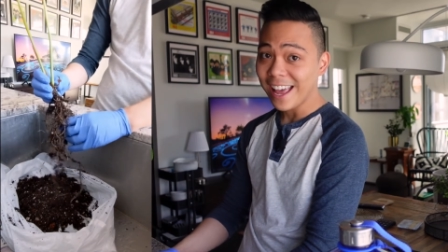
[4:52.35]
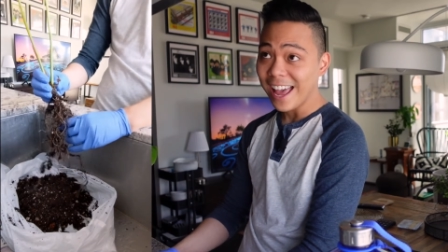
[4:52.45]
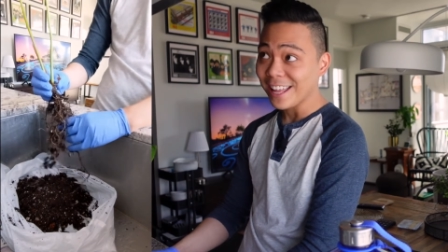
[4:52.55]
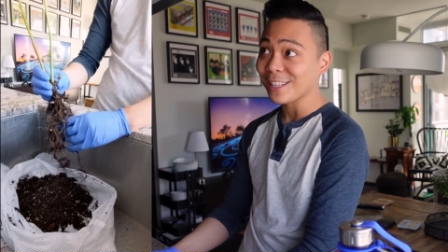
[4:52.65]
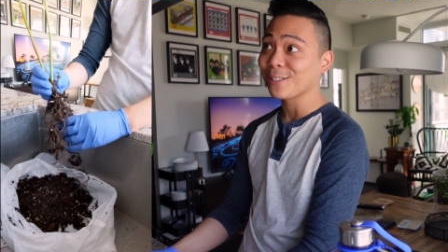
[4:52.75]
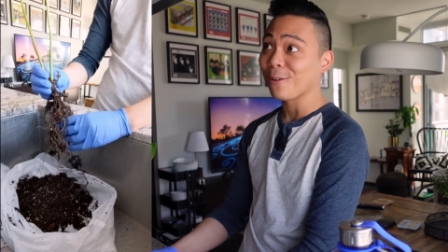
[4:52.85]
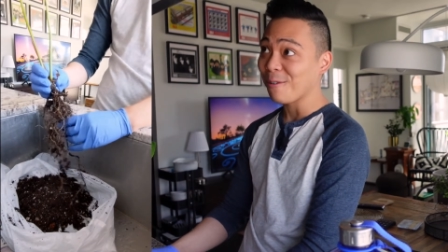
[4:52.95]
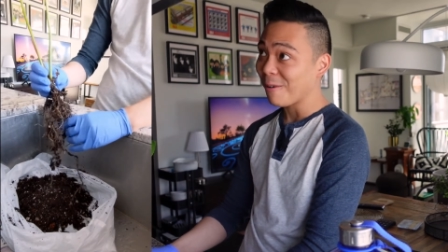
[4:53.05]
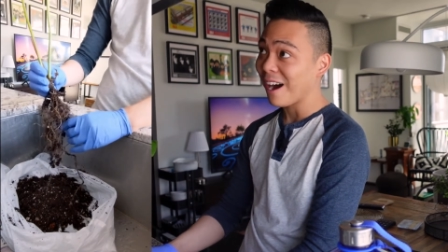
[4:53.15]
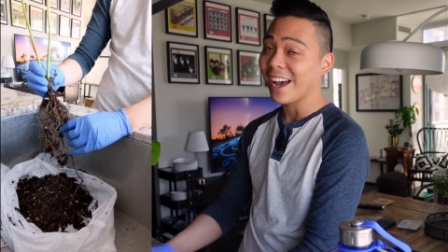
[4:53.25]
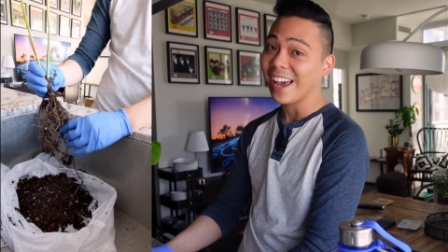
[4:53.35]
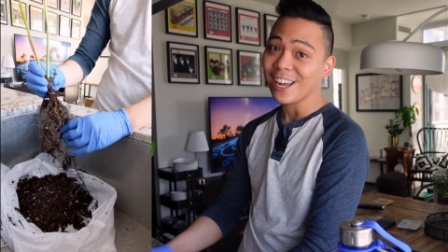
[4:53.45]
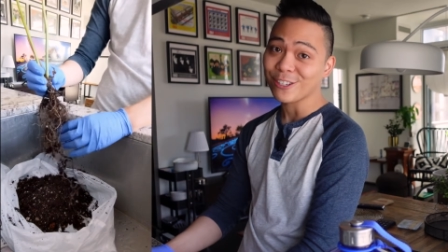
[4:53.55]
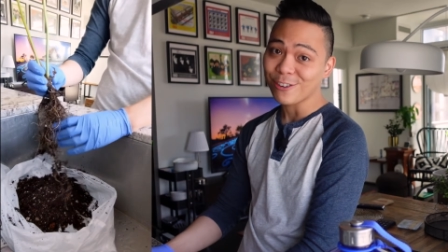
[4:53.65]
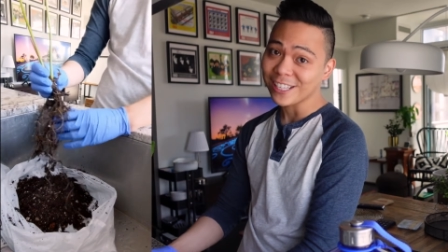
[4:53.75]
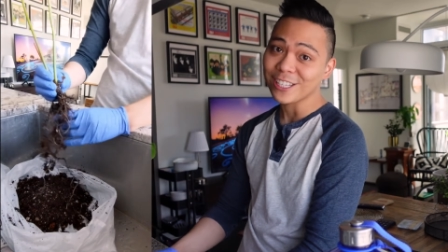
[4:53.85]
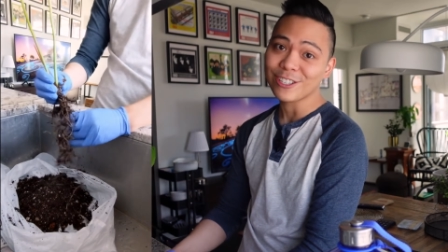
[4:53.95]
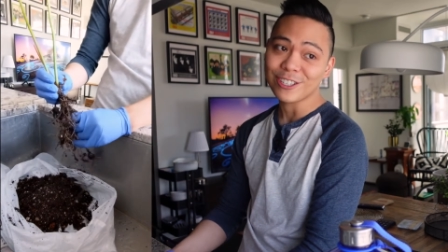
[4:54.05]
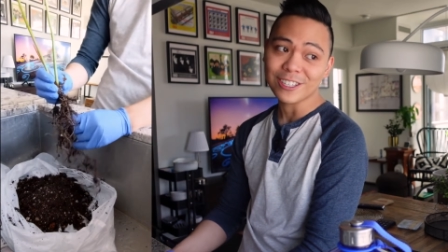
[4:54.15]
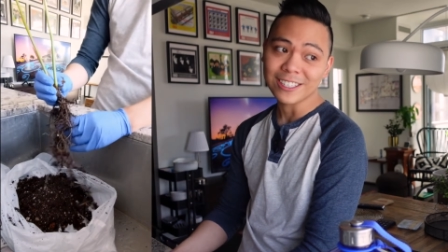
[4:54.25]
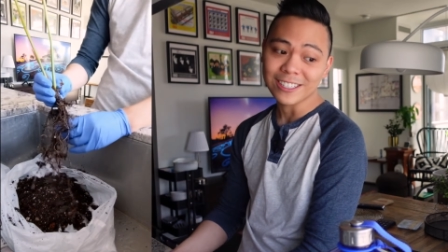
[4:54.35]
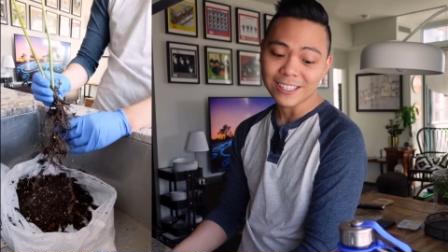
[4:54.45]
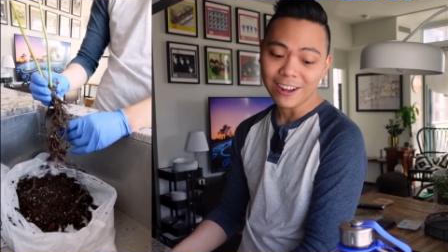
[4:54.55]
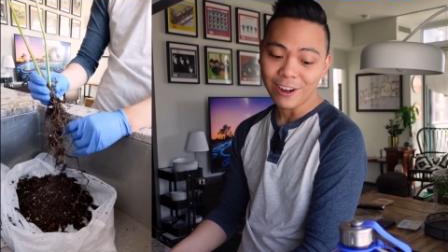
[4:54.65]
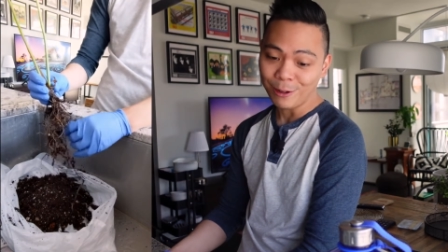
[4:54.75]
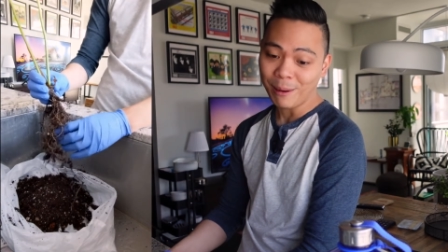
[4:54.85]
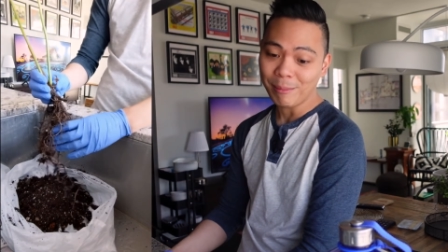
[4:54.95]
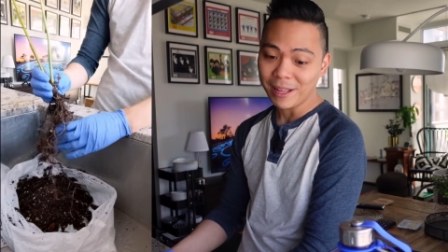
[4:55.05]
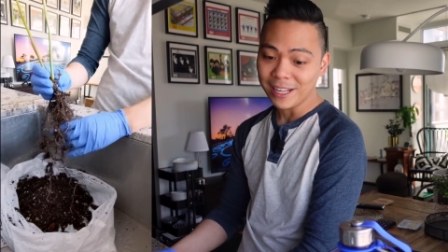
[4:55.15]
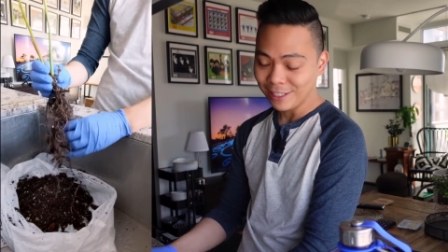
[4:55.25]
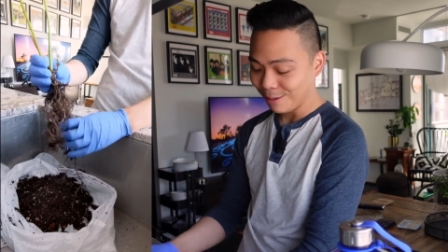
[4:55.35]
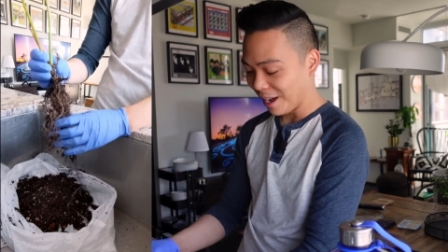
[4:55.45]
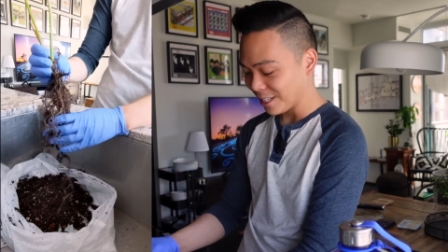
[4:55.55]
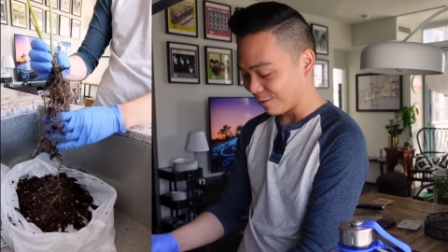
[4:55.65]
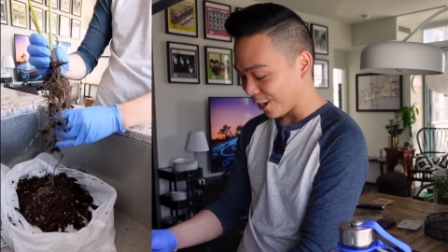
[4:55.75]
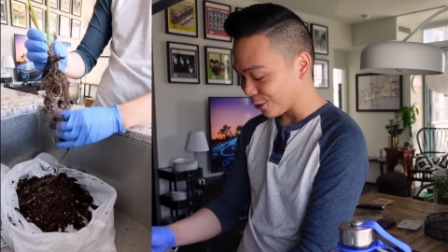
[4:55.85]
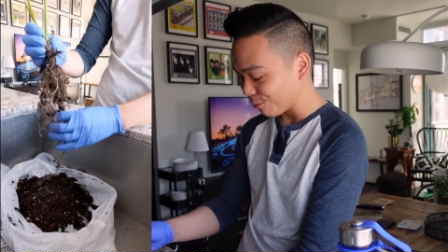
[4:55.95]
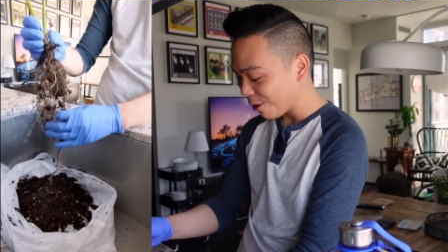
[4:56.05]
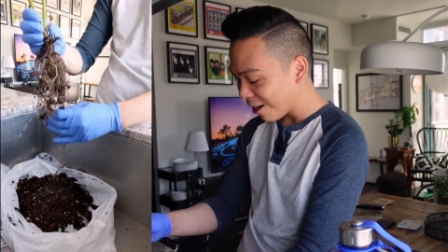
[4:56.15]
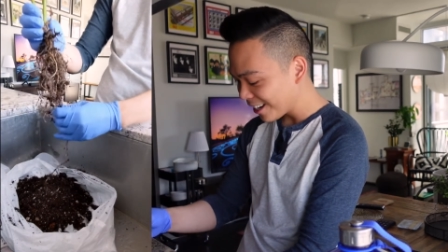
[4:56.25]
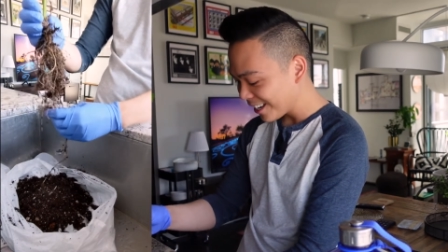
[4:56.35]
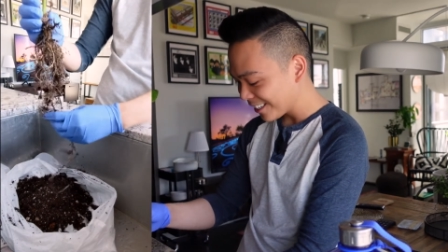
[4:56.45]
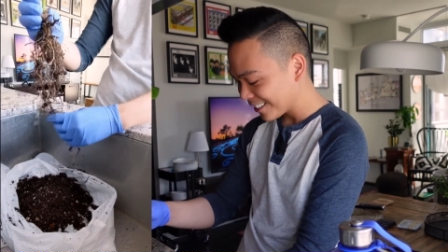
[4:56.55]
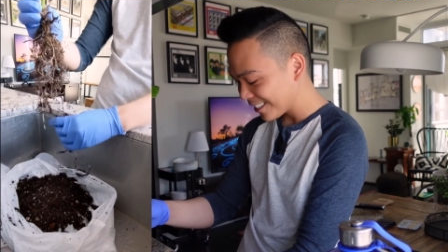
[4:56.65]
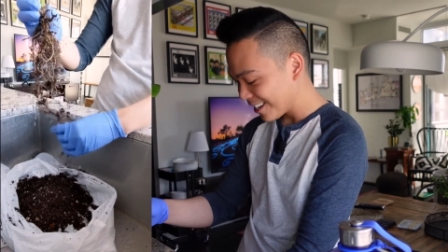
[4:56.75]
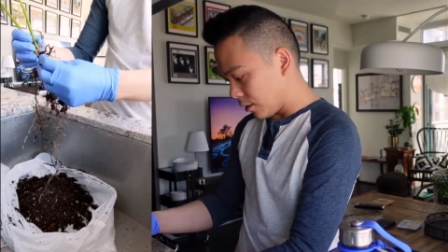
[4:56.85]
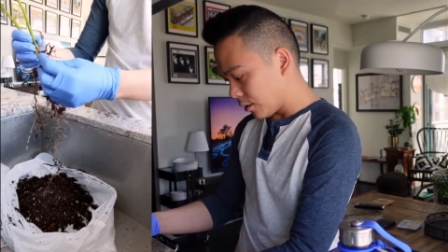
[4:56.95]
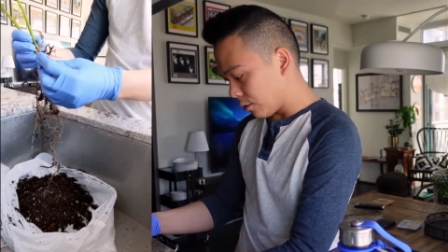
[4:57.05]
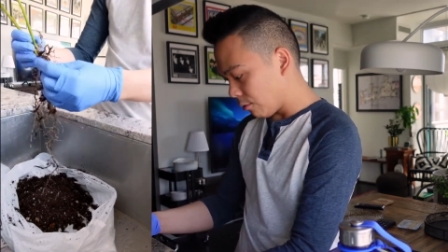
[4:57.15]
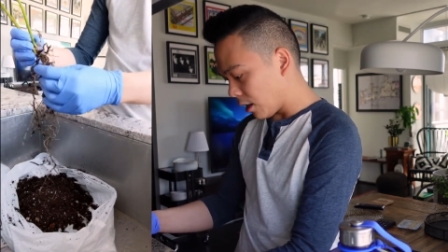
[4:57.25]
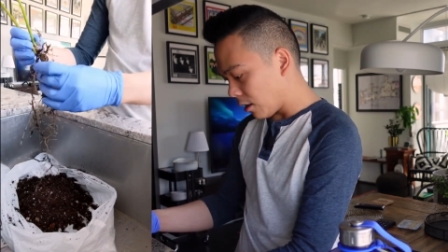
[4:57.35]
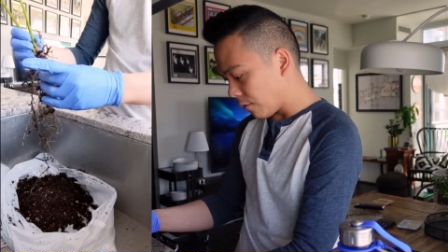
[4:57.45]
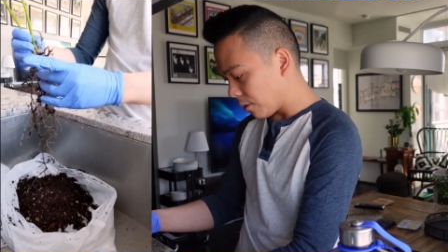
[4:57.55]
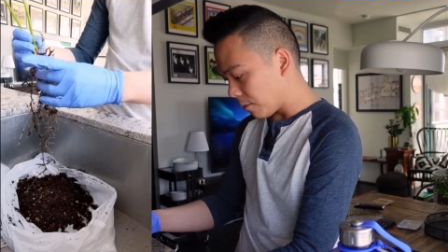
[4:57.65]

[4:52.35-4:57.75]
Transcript: hence why I transitioned all my plants to passive hydroponics. So right off